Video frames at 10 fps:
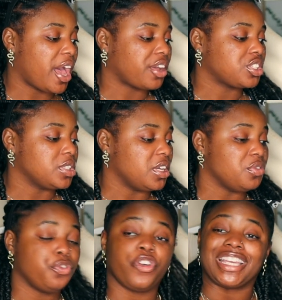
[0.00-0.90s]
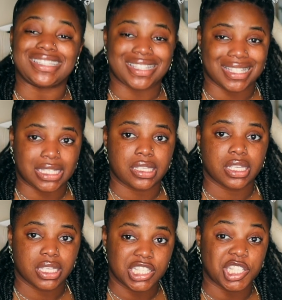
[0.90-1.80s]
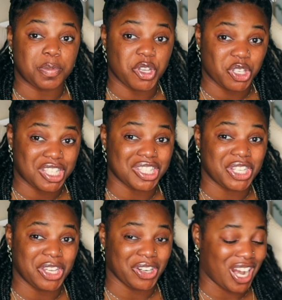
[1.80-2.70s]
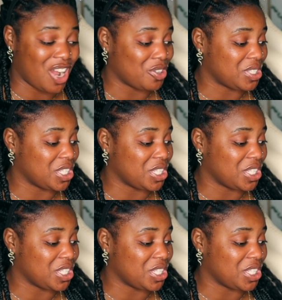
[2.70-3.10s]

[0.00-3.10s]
actually invites spirits into your house.